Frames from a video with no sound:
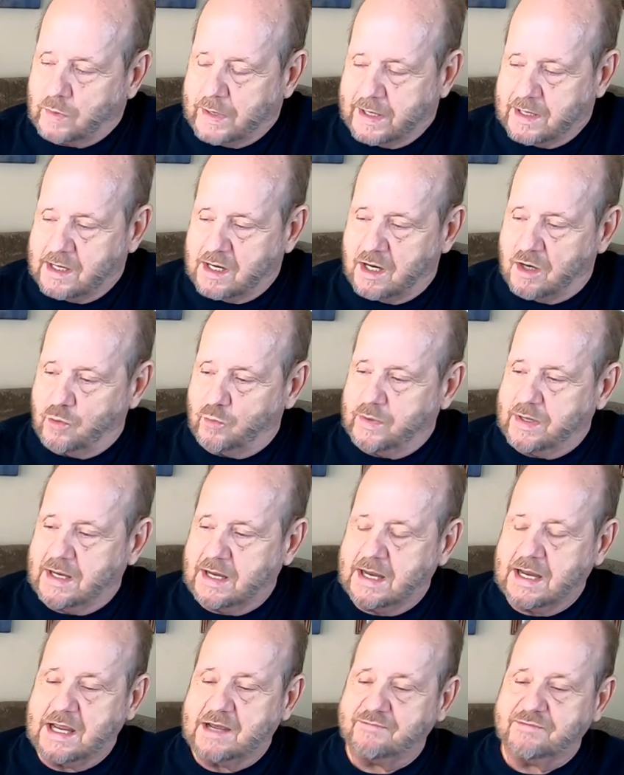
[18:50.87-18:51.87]
Right now
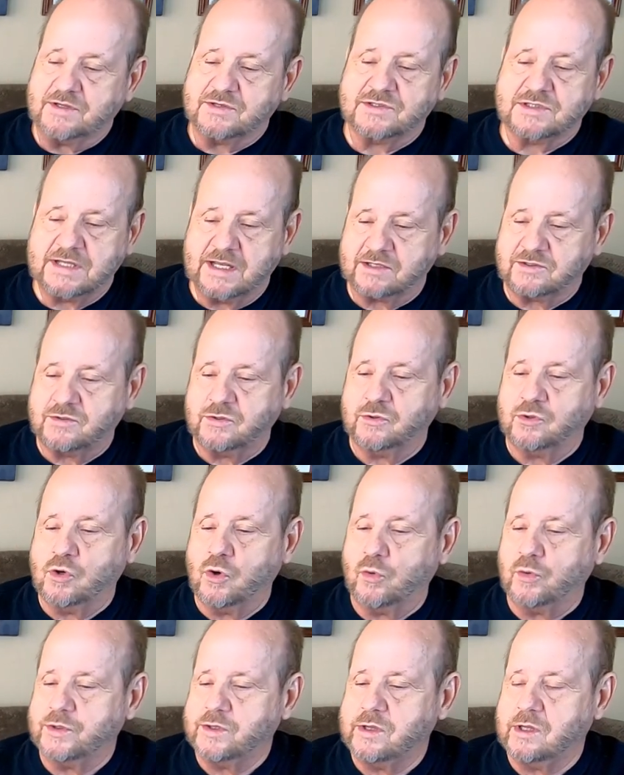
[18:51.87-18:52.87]
we have it set to
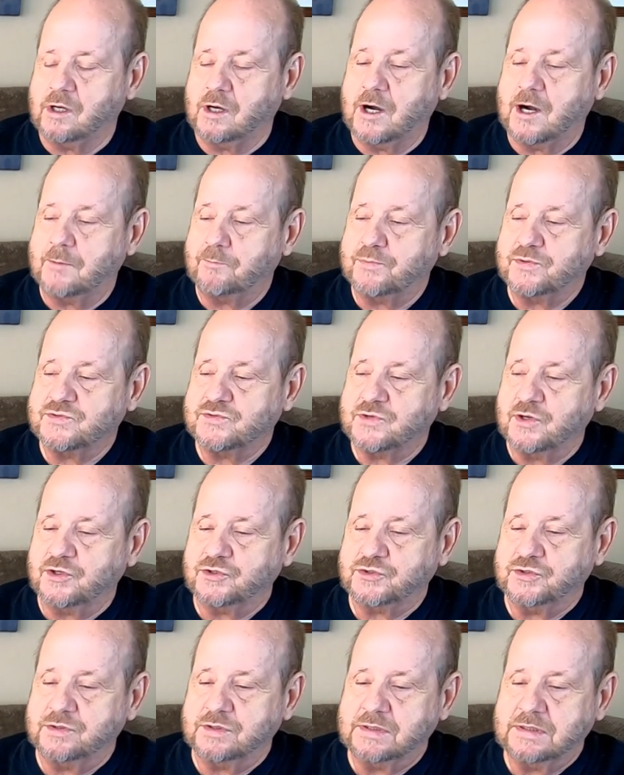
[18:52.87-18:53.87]
go into the alarm
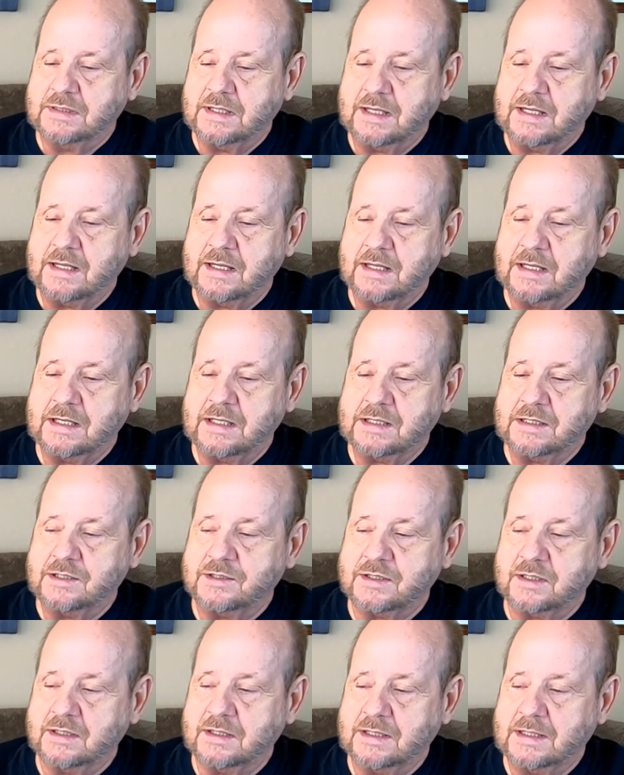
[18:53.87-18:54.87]
position
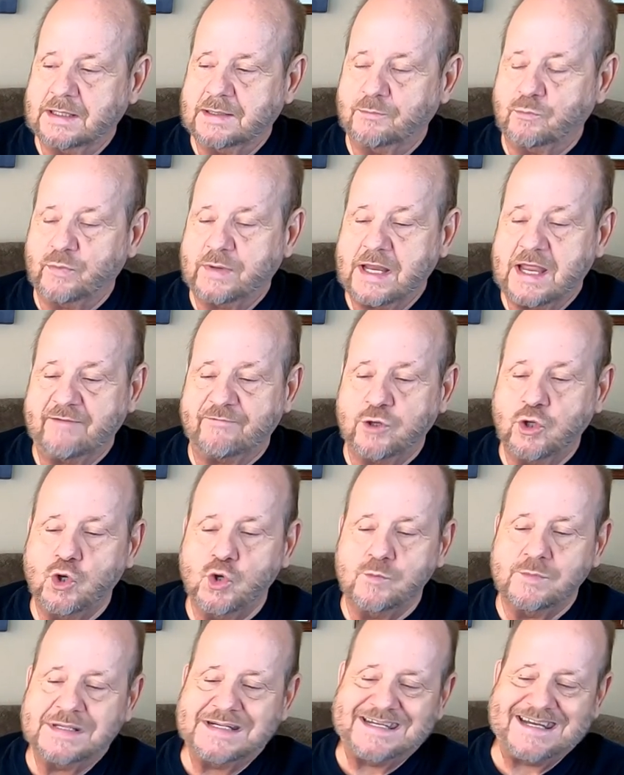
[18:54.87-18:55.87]
and um, we have
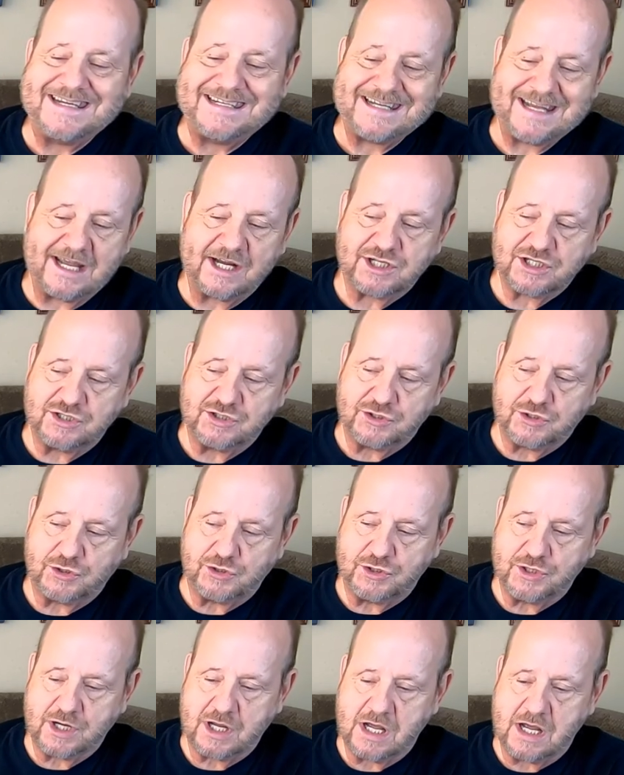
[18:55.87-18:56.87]
human detection
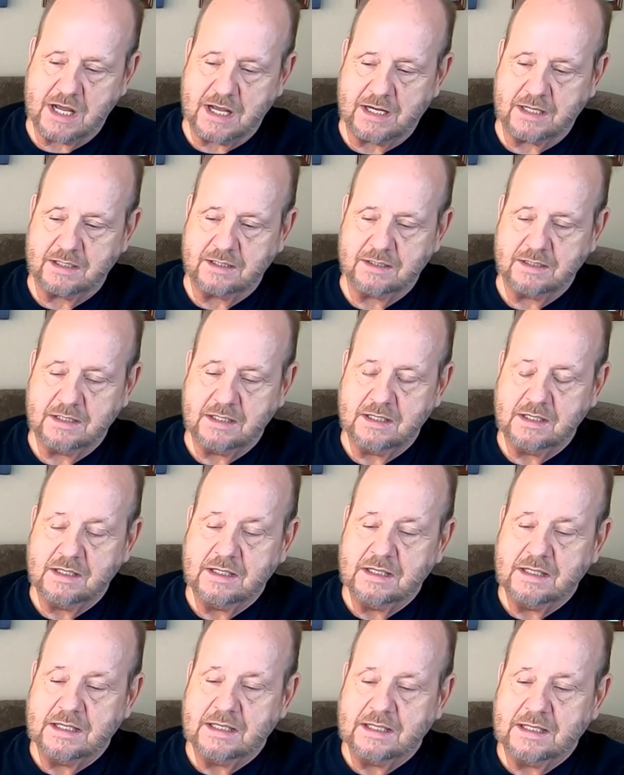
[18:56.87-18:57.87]
turned on.
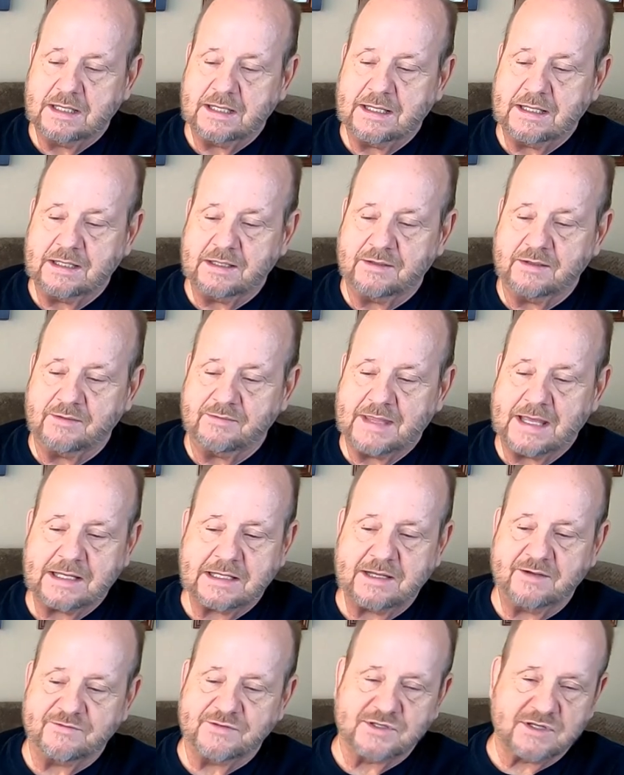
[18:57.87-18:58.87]
And
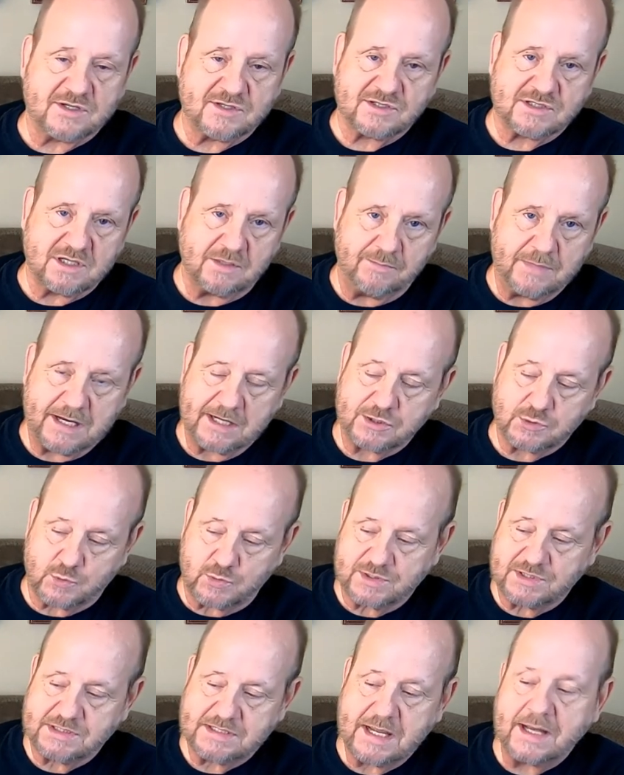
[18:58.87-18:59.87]
that gives us some
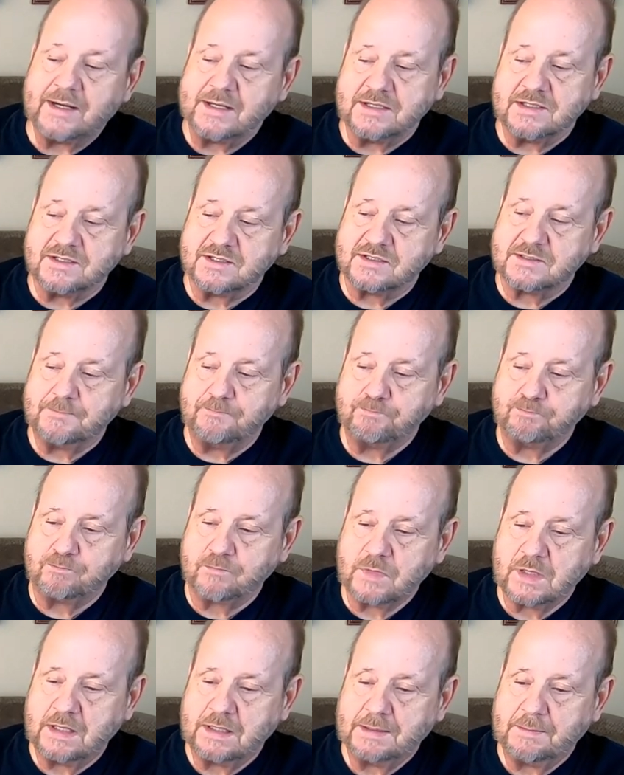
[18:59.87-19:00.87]
extra settings.
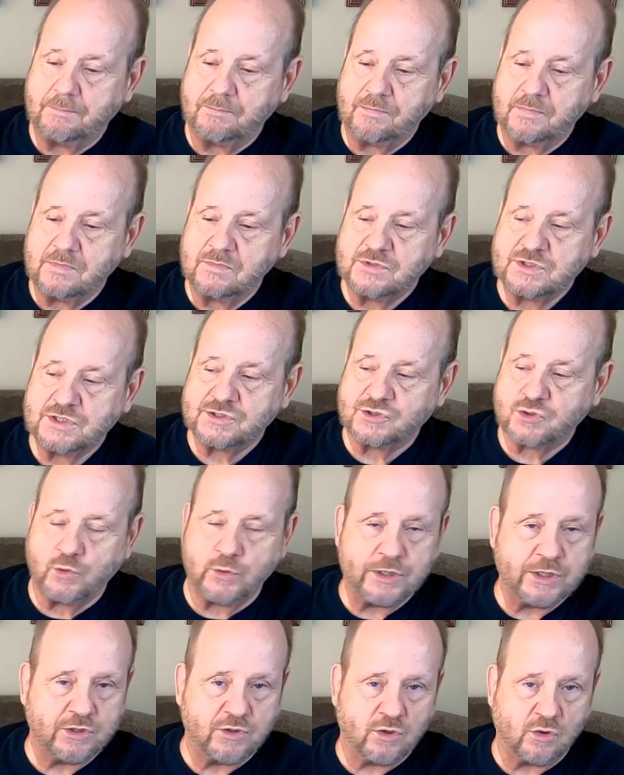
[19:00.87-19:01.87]
Um, just
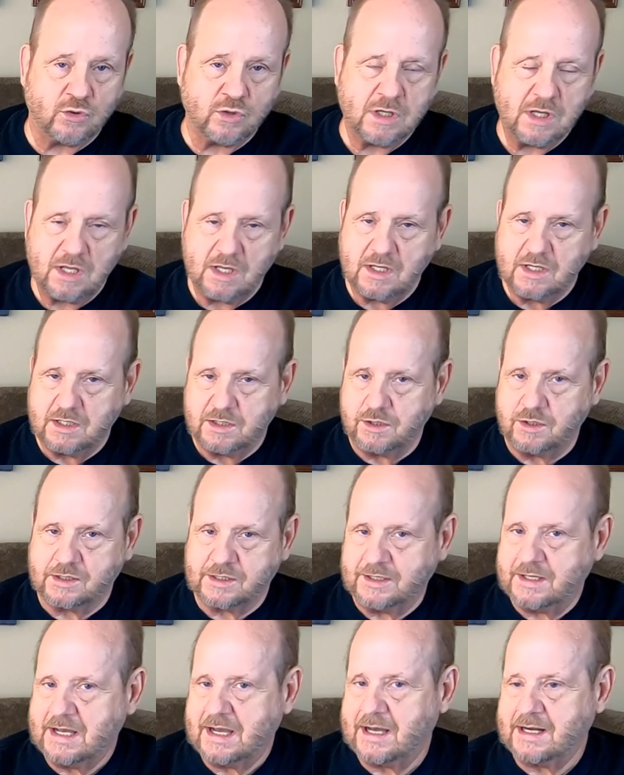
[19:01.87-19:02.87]
so you know, you
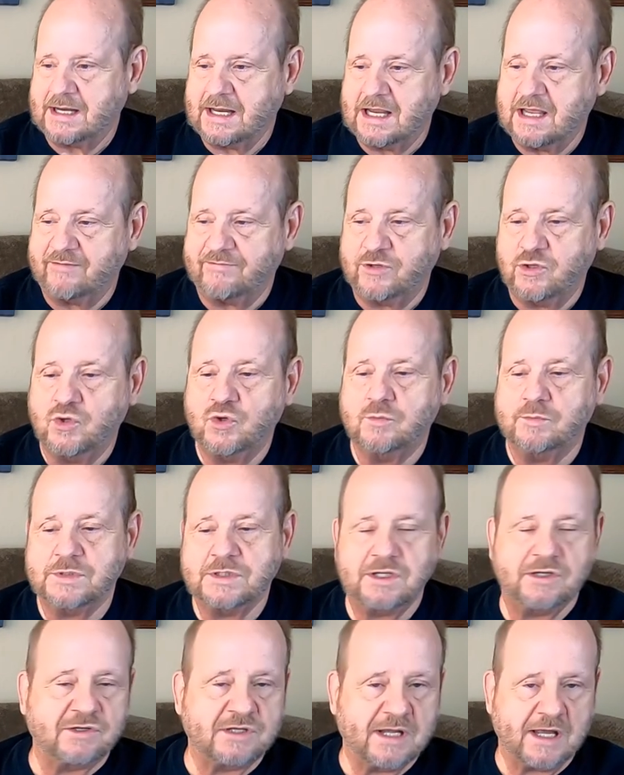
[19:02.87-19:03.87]
cannot have
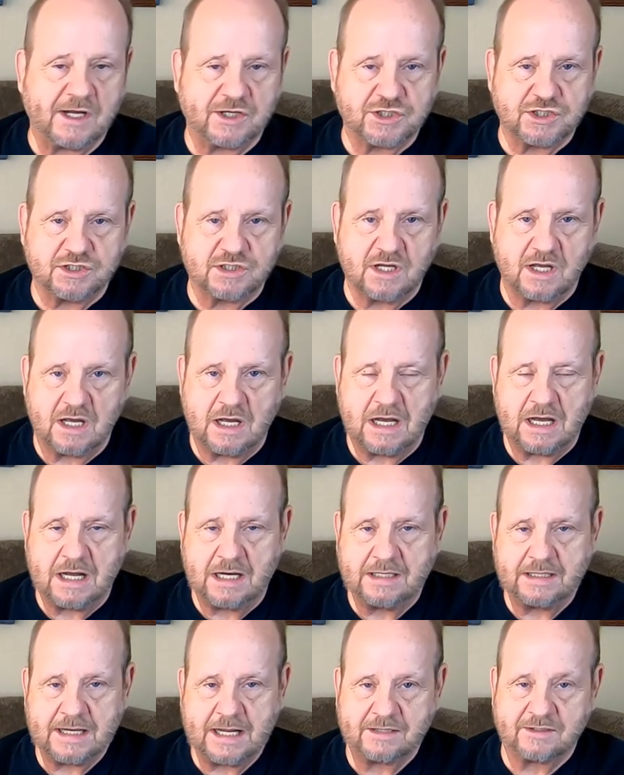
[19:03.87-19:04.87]
human detection
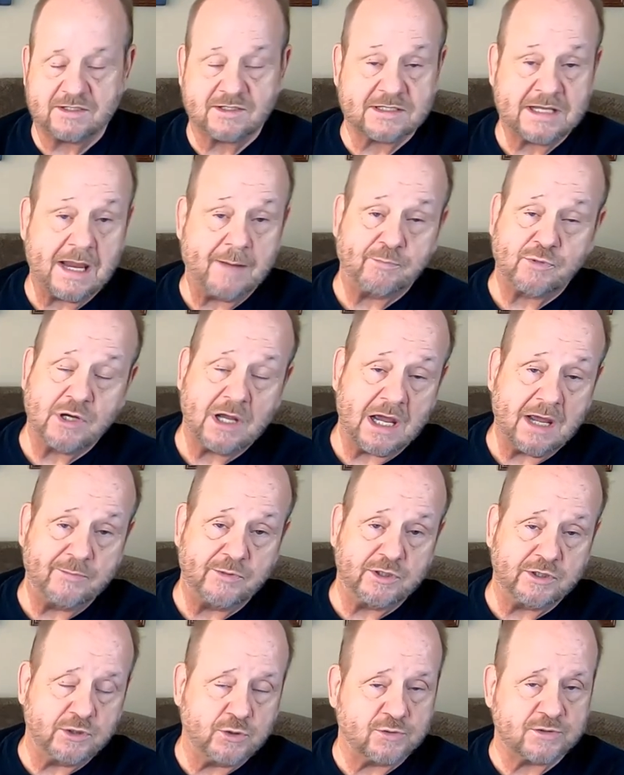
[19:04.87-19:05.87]
on at the same
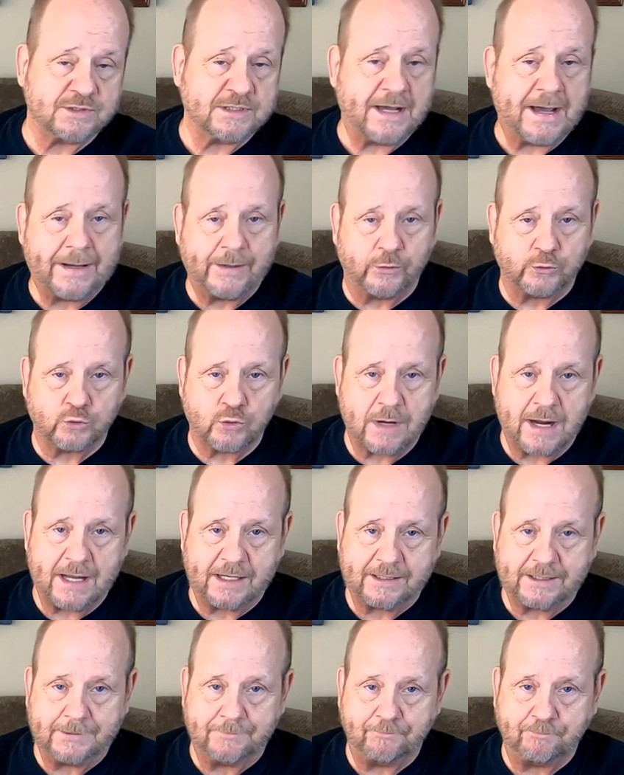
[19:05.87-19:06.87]
time you're using auto
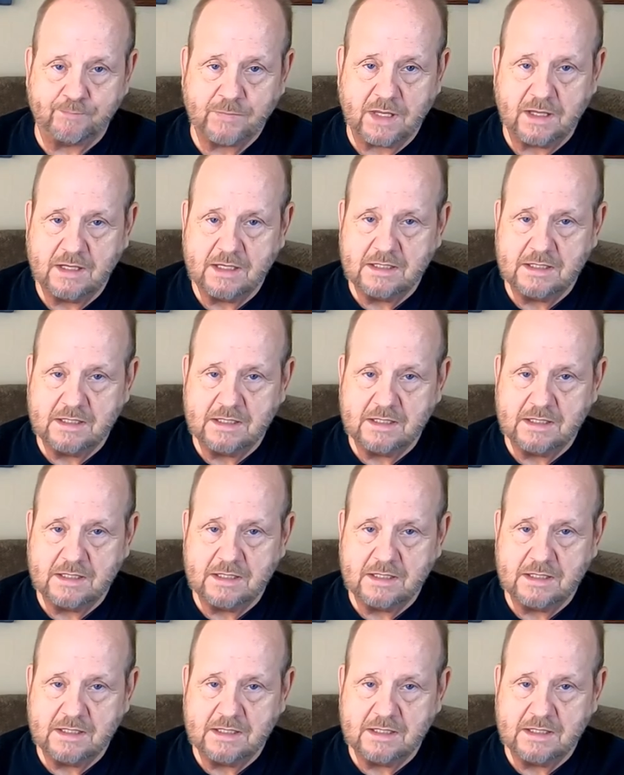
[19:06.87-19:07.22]
tracking.